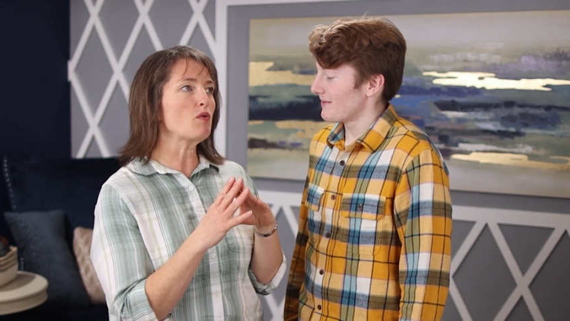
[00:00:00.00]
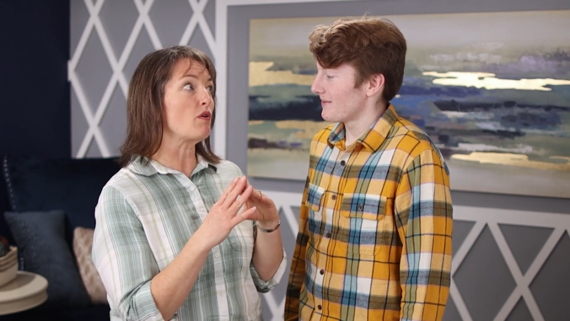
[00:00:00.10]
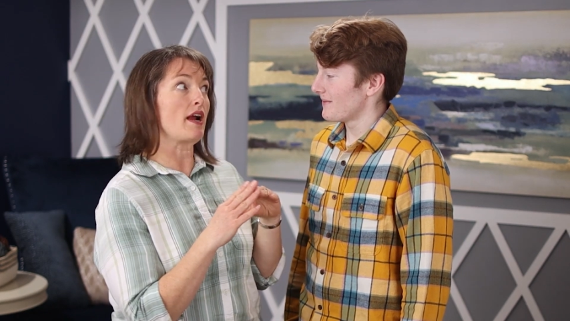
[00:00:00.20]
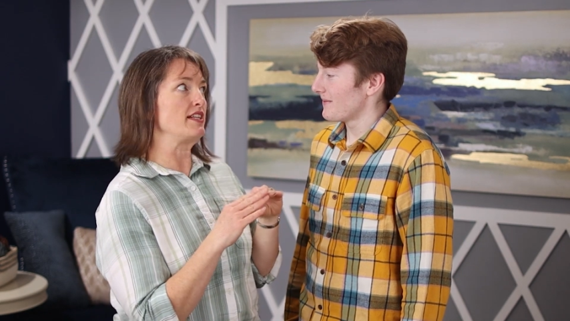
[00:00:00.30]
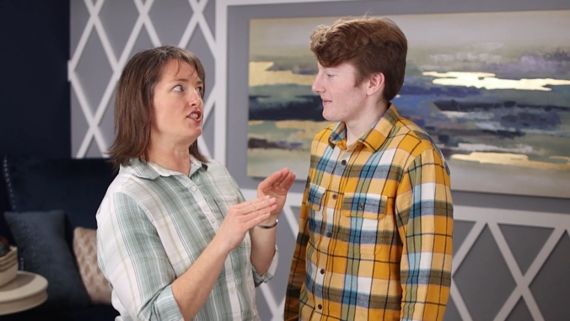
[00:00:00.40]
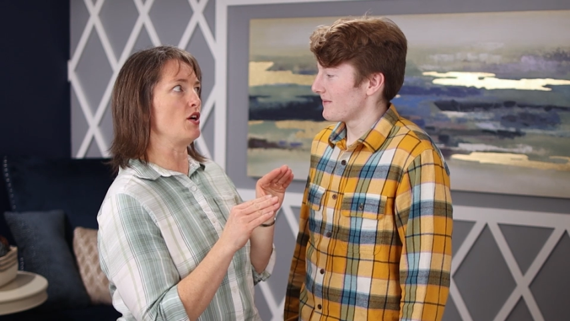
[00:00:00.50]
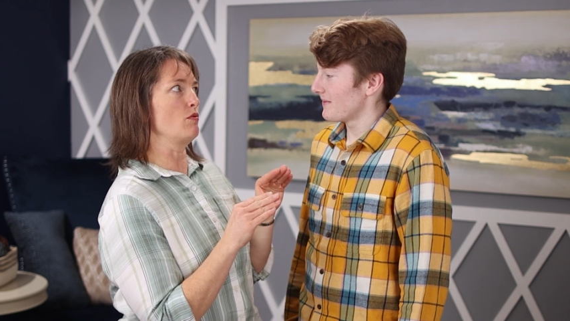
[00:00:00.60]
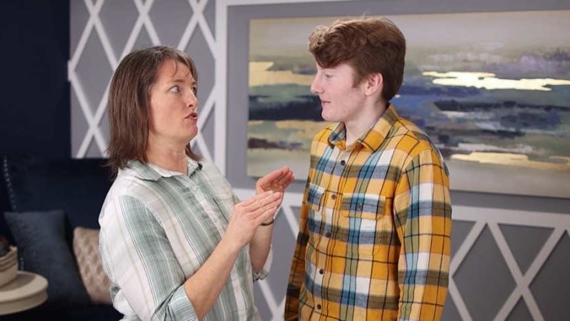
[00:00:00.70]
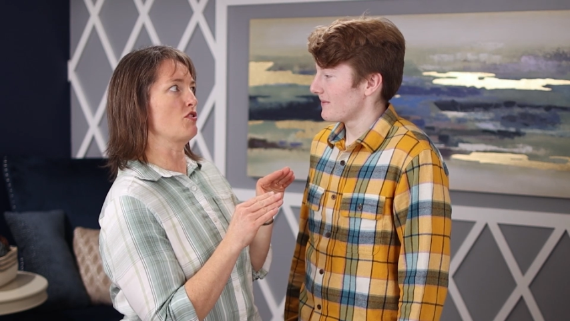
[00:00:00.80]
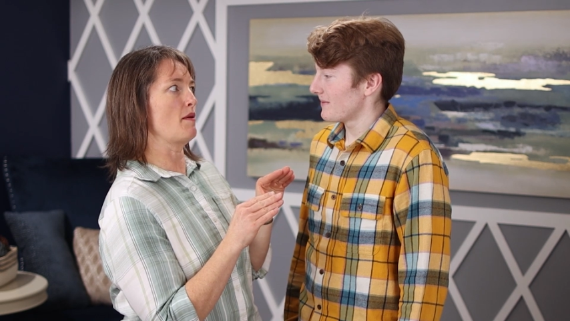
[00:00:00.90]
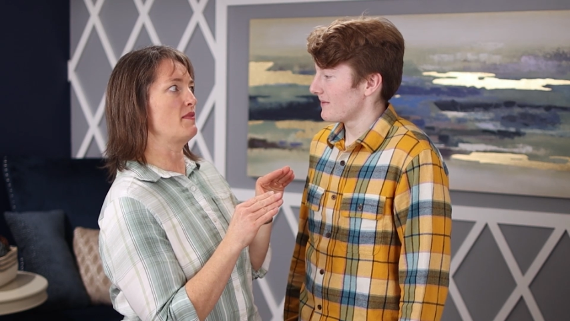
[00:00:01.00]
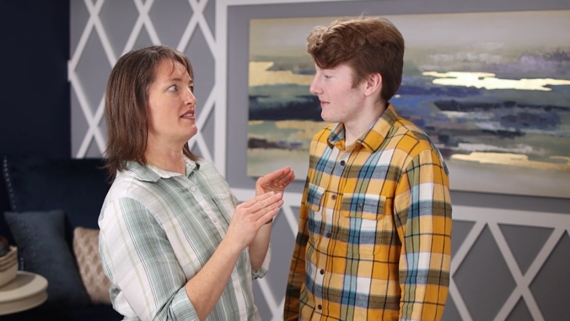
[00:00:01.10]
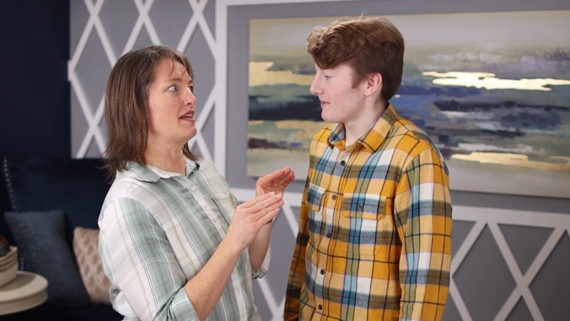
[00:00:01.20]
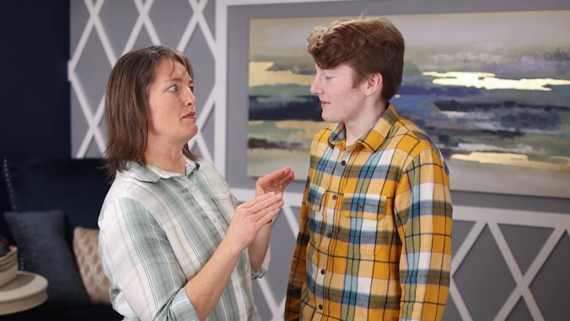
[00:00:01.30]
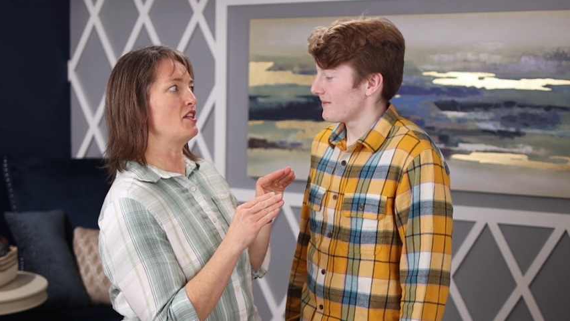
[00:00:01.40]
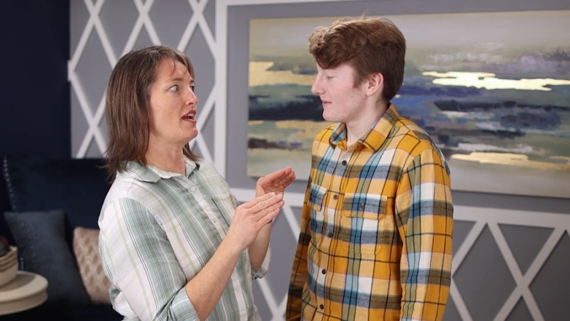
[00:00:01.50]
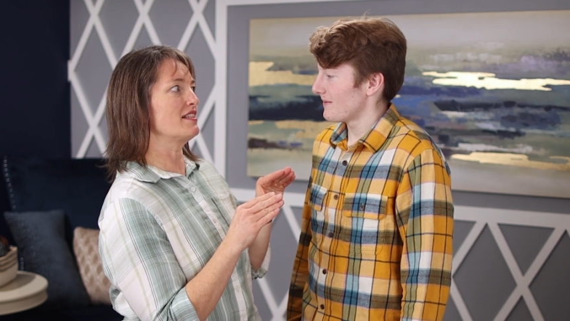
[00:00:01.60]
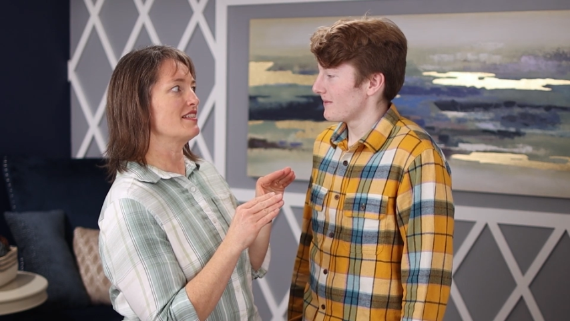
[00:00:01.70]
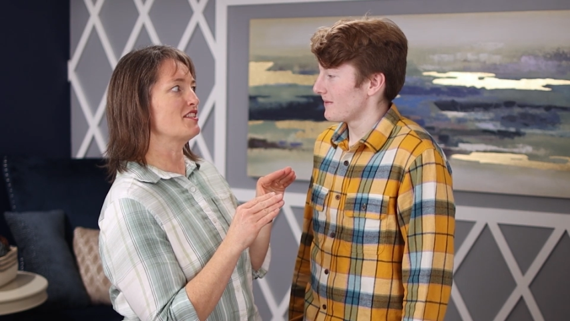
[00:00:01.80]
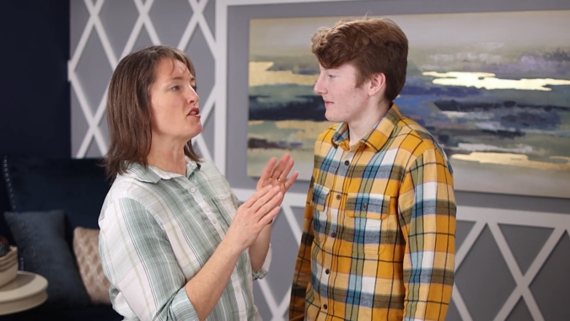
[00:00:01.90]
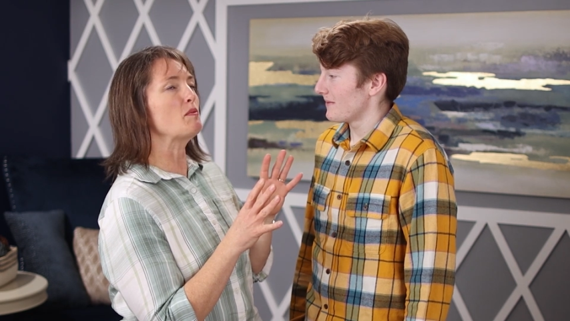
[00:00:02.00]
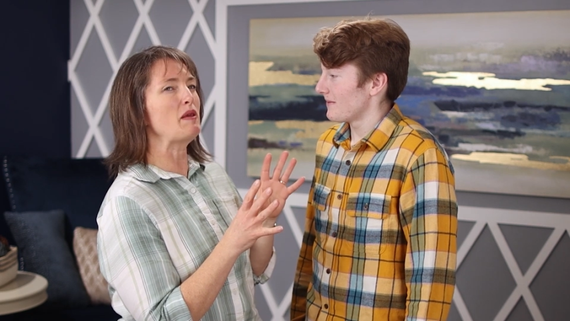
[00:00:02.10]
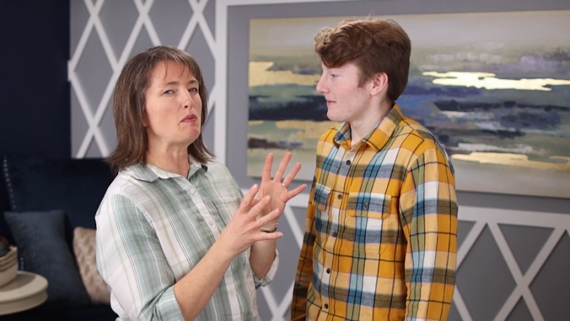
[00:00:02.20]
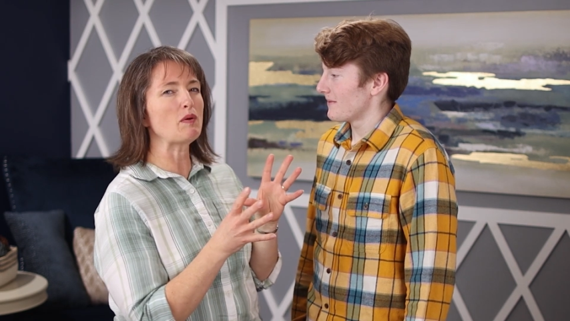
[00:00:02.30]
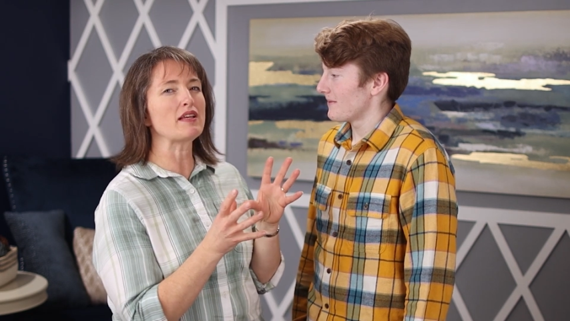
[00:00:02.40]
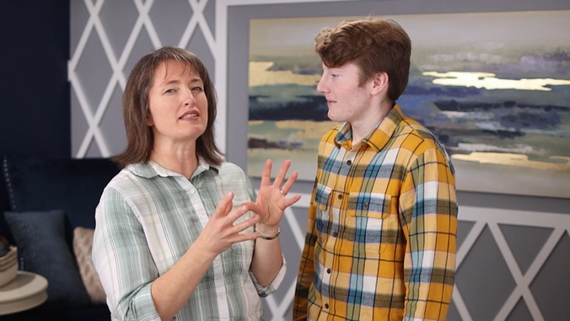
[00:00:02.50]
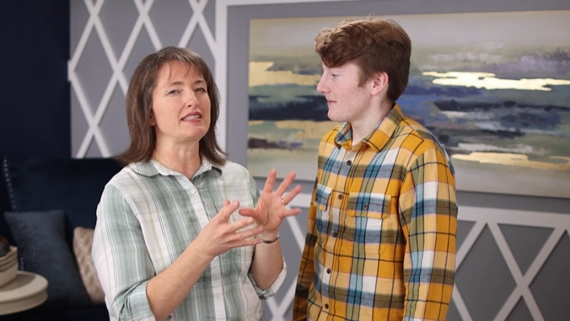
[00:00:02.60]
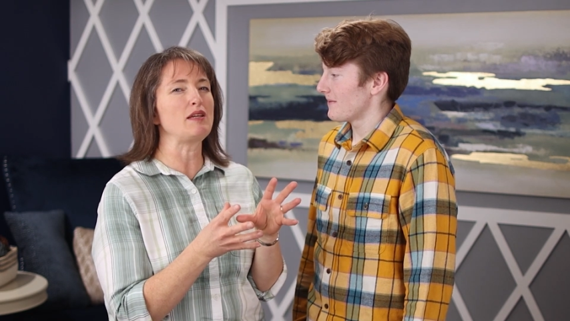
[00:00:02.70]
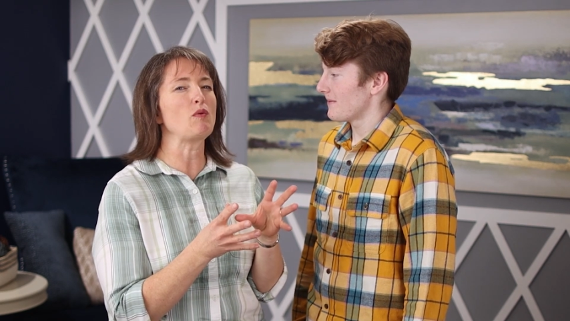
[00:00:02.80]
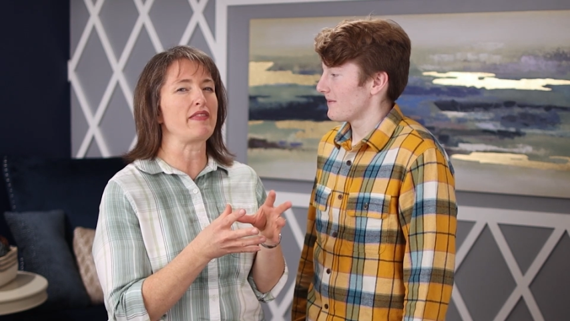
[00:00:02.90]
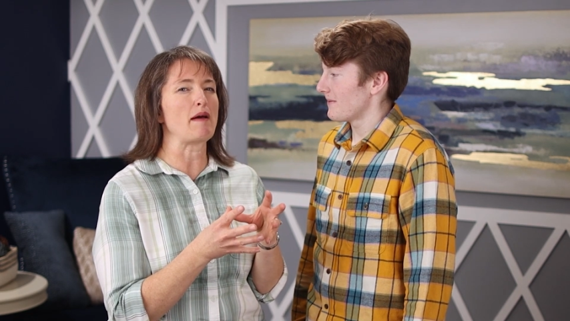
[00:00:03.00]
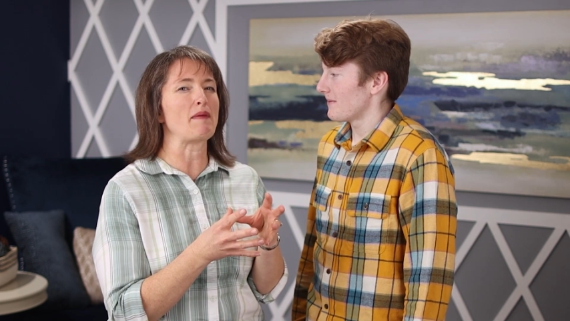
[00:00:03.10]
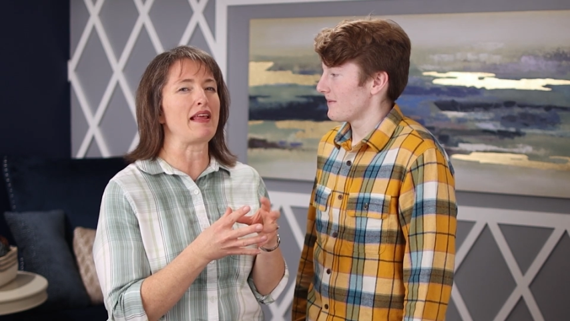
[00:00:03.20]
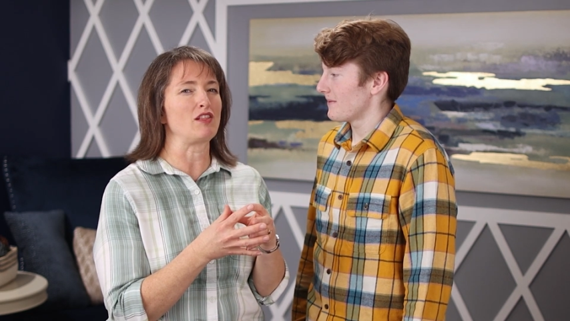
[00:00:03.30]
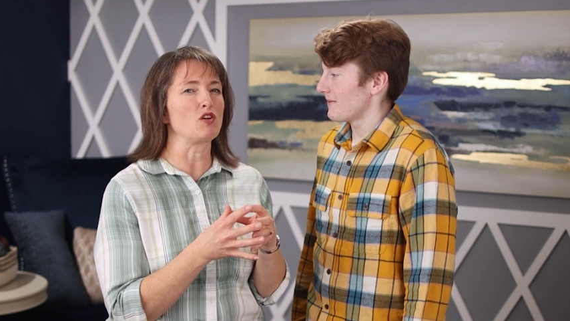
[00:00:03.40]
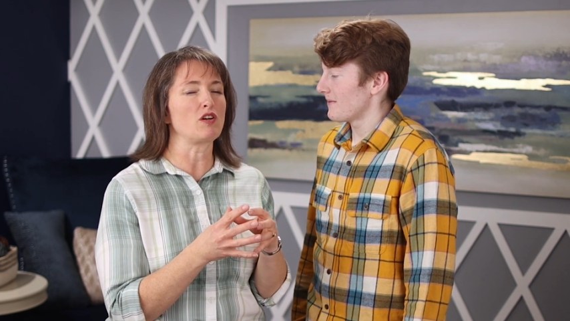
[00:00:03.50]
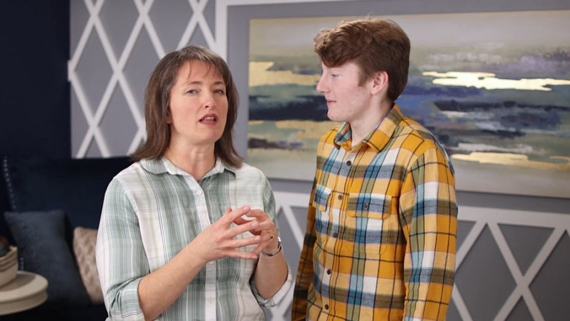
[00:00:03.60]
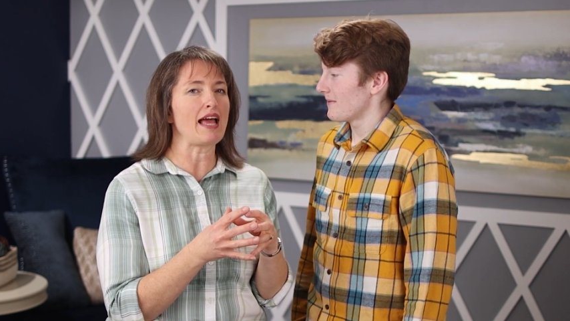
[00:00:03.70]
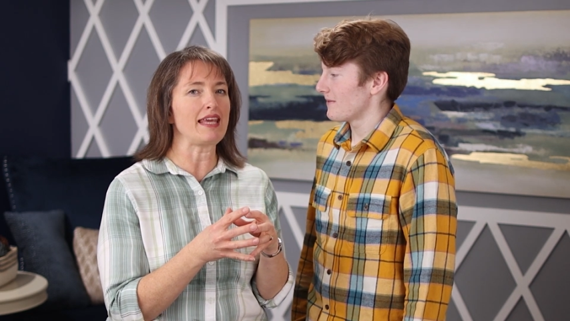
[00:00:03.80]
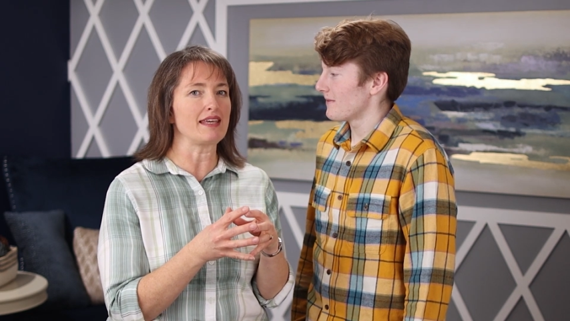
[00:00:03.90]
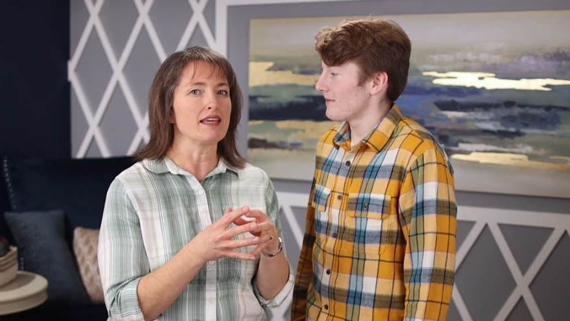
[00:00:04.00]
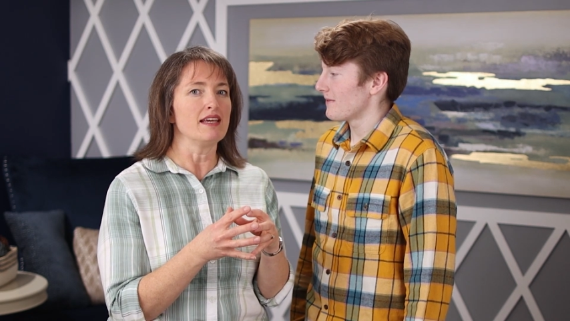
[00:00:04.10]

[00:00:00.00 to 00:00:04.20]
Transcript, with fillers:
Speaker 1: one where I don't drop the subject so that people can see what that might look like.